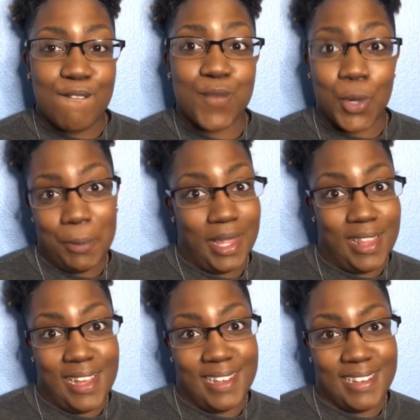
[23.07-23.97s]

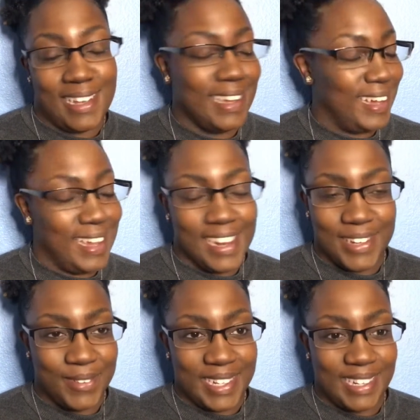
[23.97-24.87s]
formula.
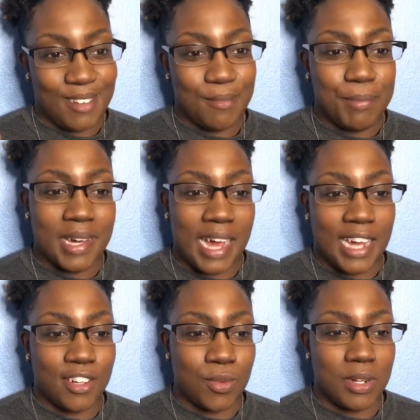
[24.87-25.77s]
Anyways, but
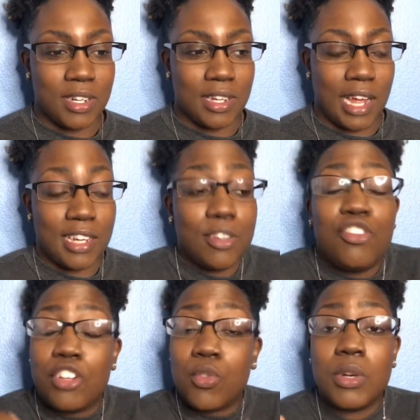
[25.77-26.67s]
I just wanted to try
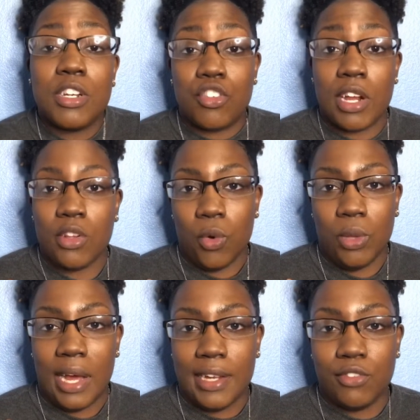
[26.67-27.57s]
the
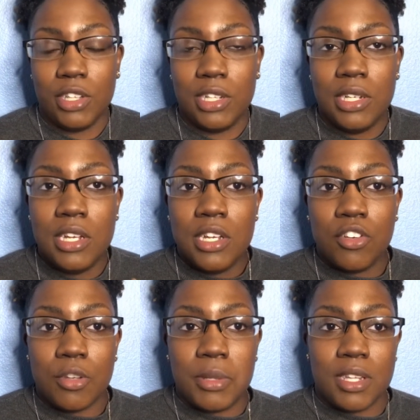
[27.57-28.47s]
whole line, really,
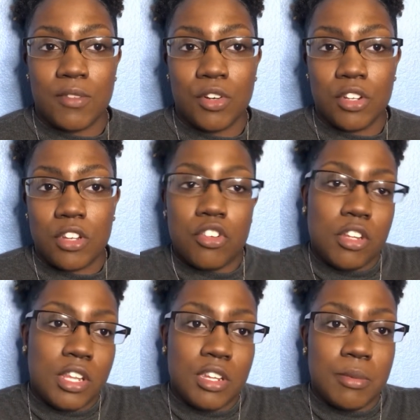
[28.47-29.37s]
just because I've heard such
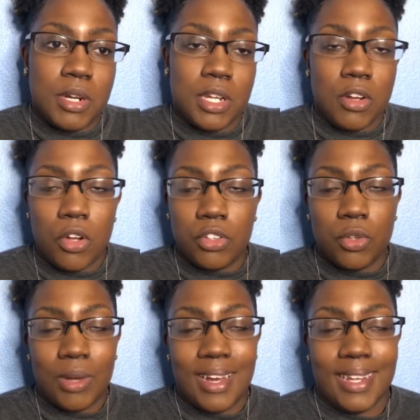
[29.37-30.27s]
good things about it, and
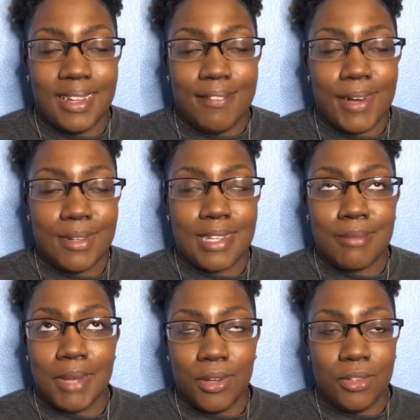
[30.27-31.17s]
also I love how it
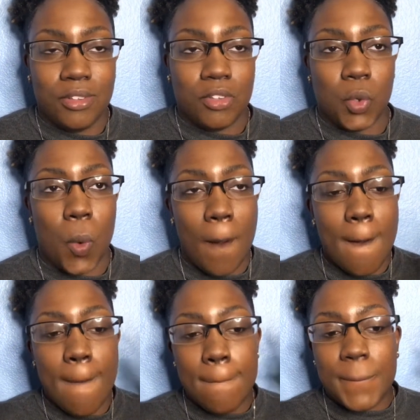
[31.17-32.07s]
smells. So
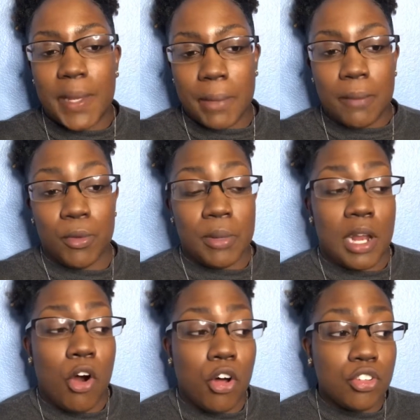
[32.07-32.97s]
bang bang boom. And
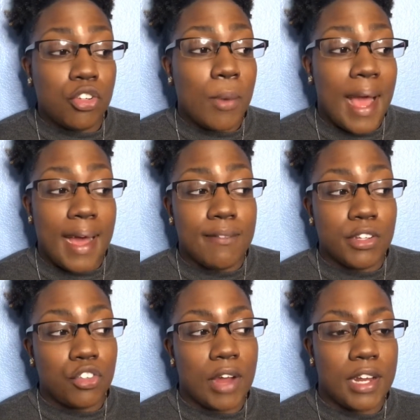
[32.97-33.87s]
I also
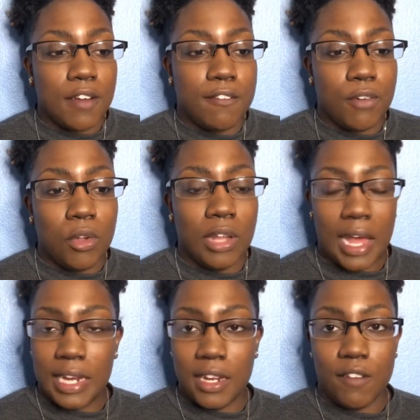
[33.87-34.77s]
haven't tried a full
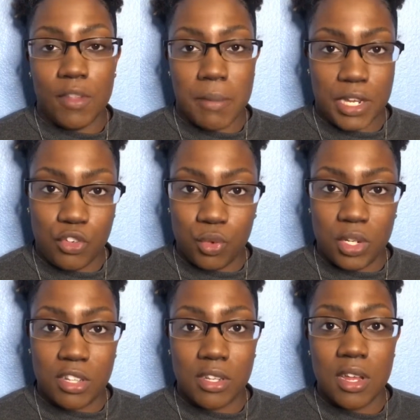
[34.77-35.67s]
line of the Mane
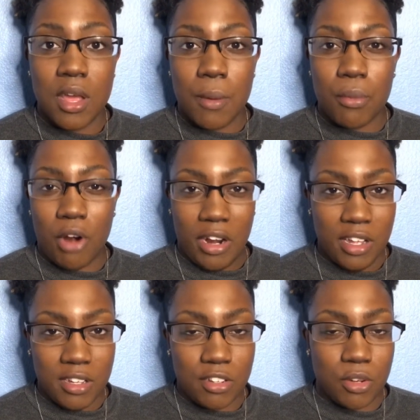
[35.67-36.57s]
Choice
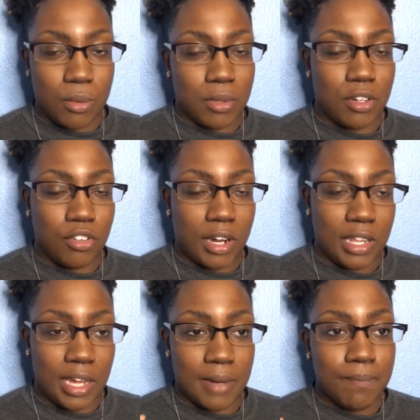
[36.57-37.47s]
products, so I wanted to try
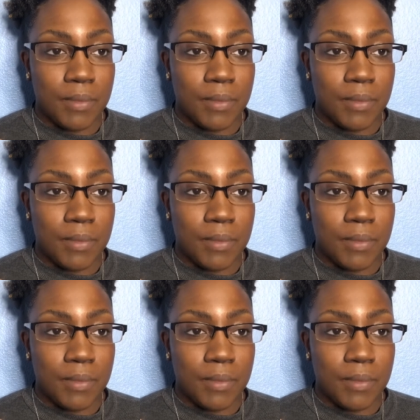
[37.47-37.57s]
that.